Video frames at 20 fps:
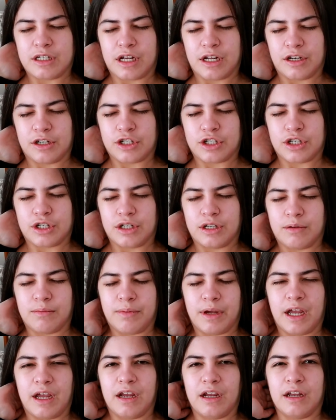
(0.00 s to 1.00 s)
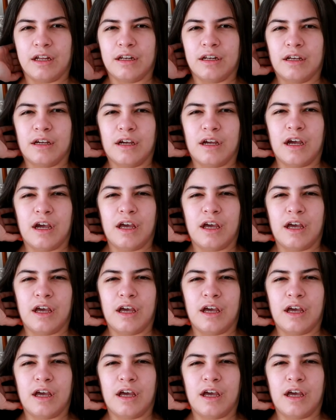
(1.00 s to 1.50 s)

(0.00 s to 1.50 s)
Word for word: tension, and pain,